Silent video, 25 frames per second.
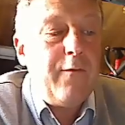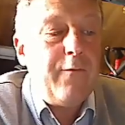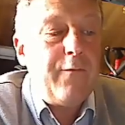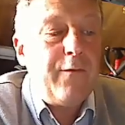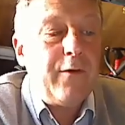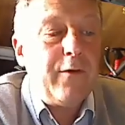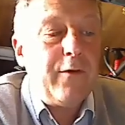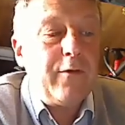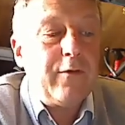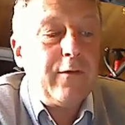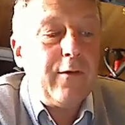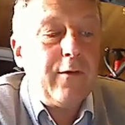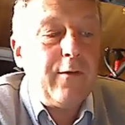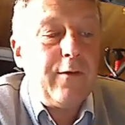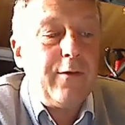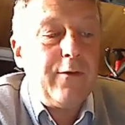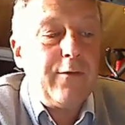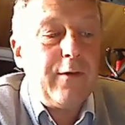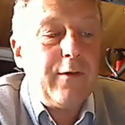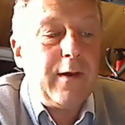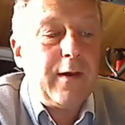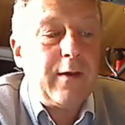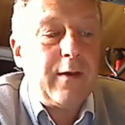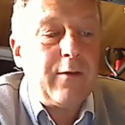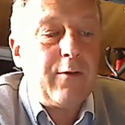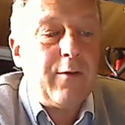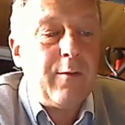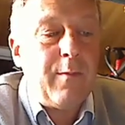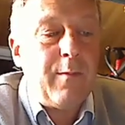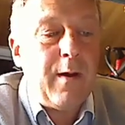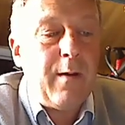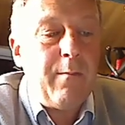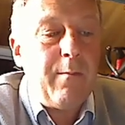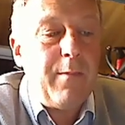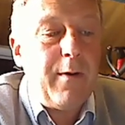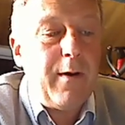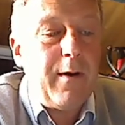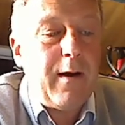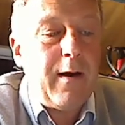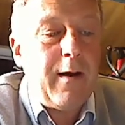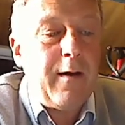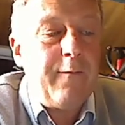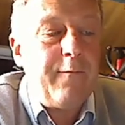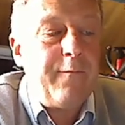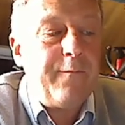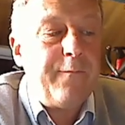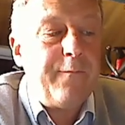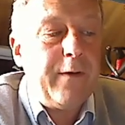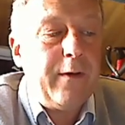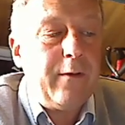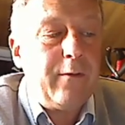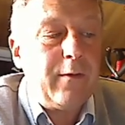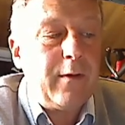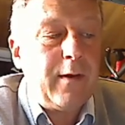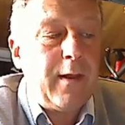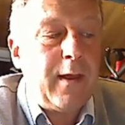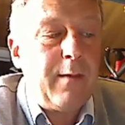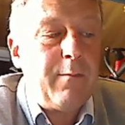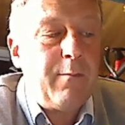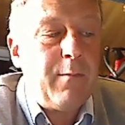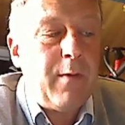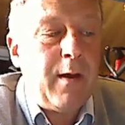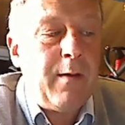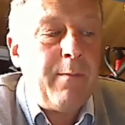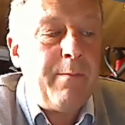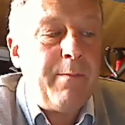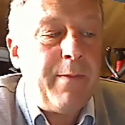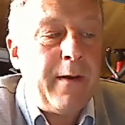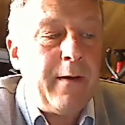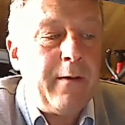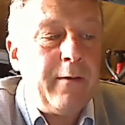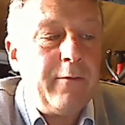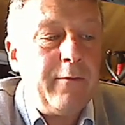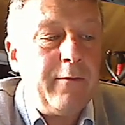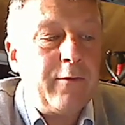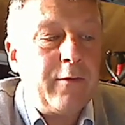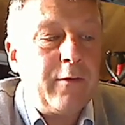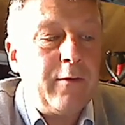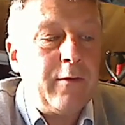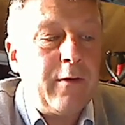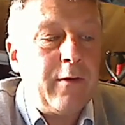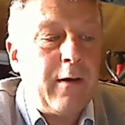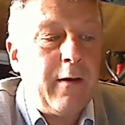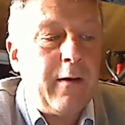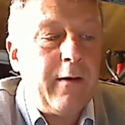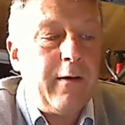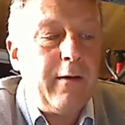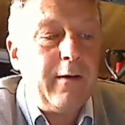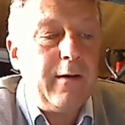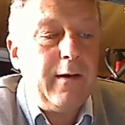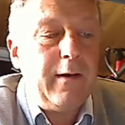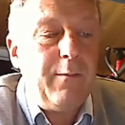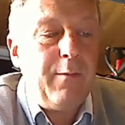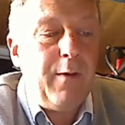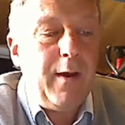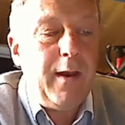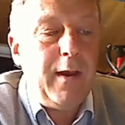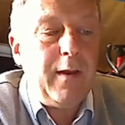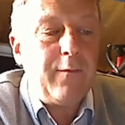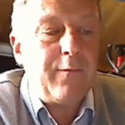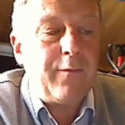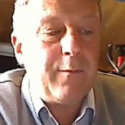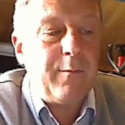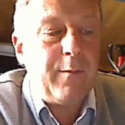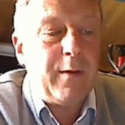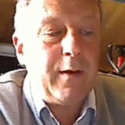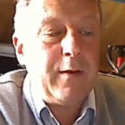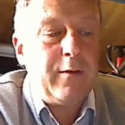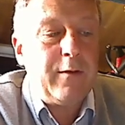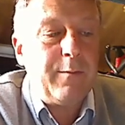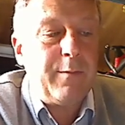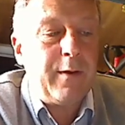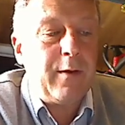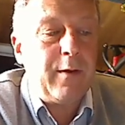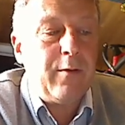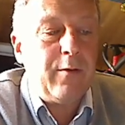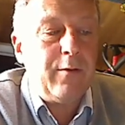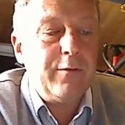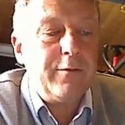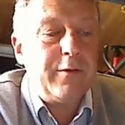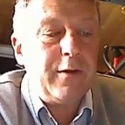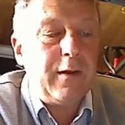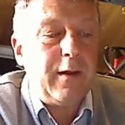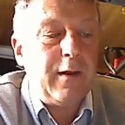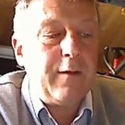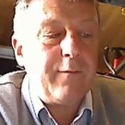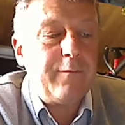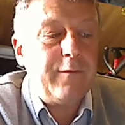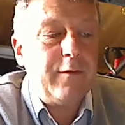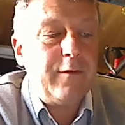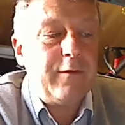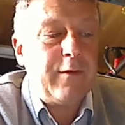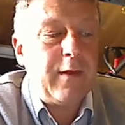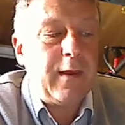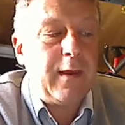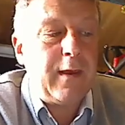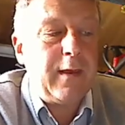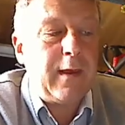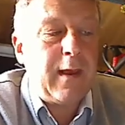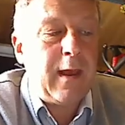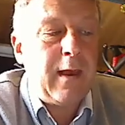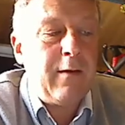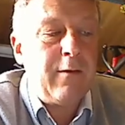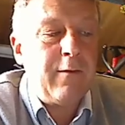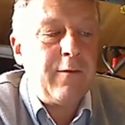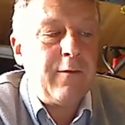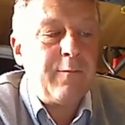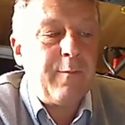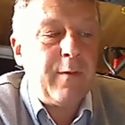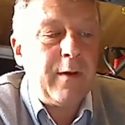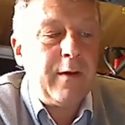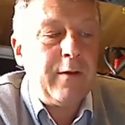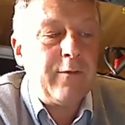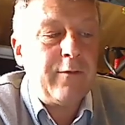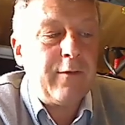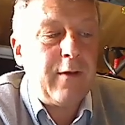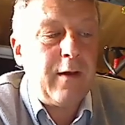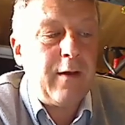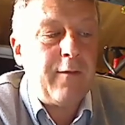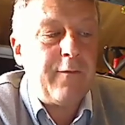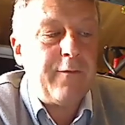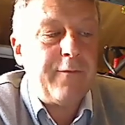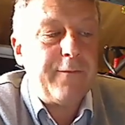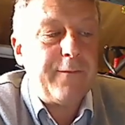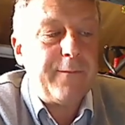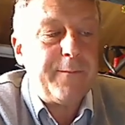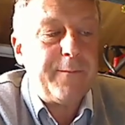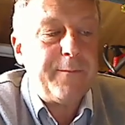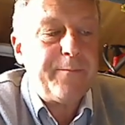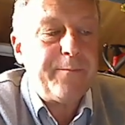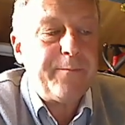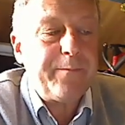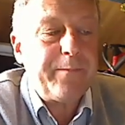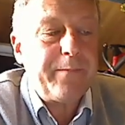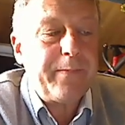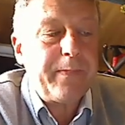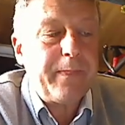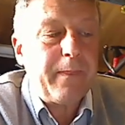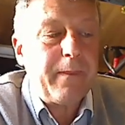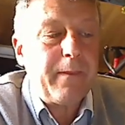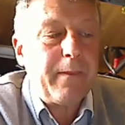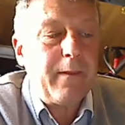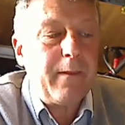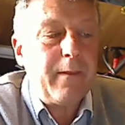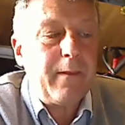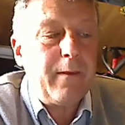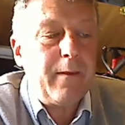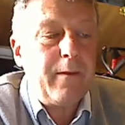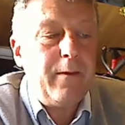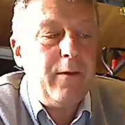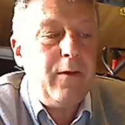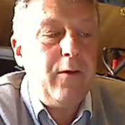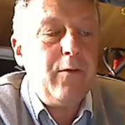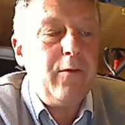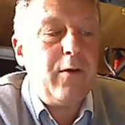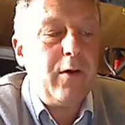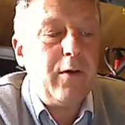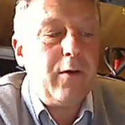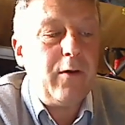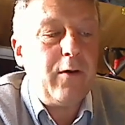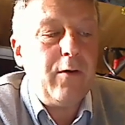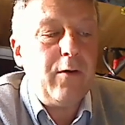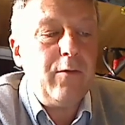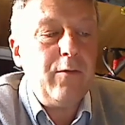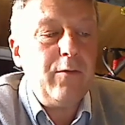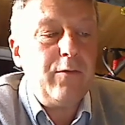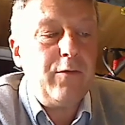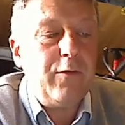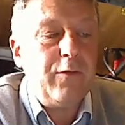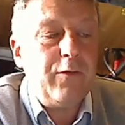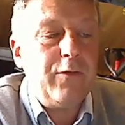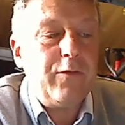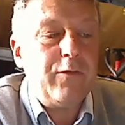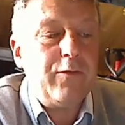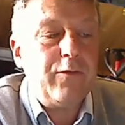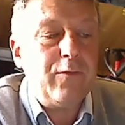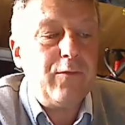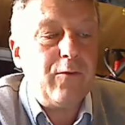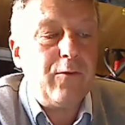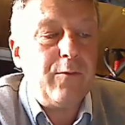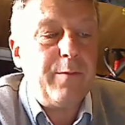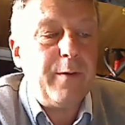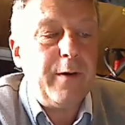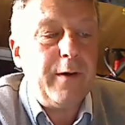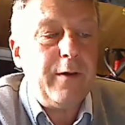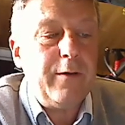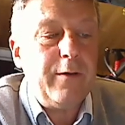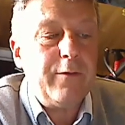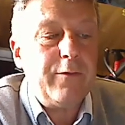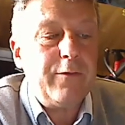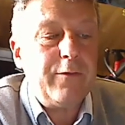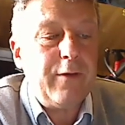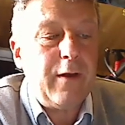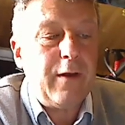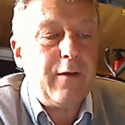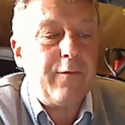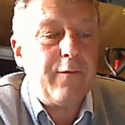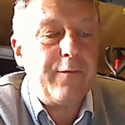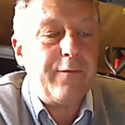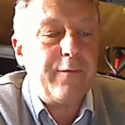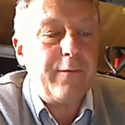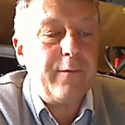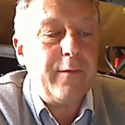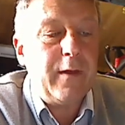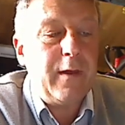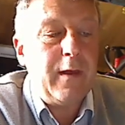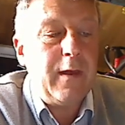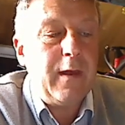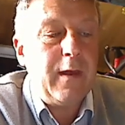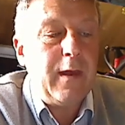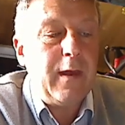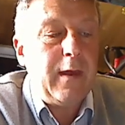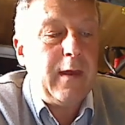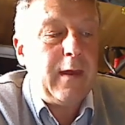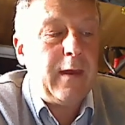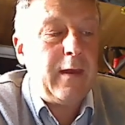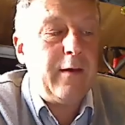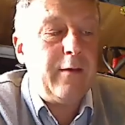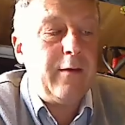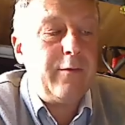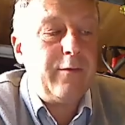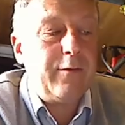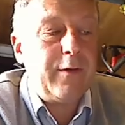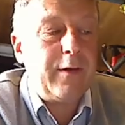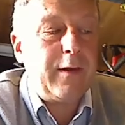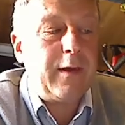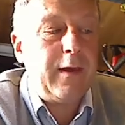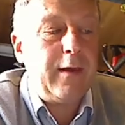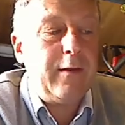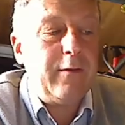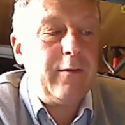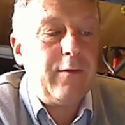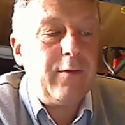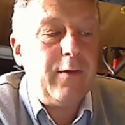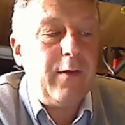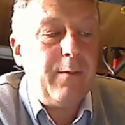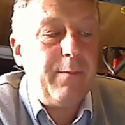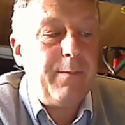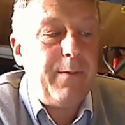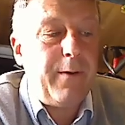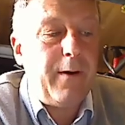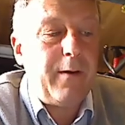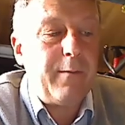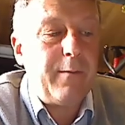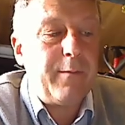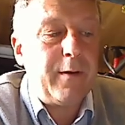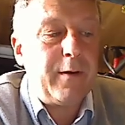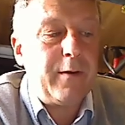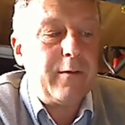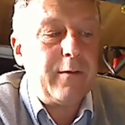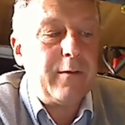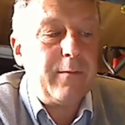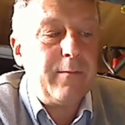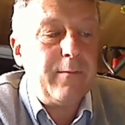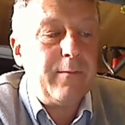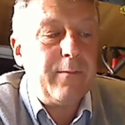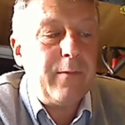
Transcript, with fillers: For as long as I can remember, I've felt like my parents could hardly wait for me to be old enough to take care of myself. You can go to the store by yourself. Here's the key to the apartment.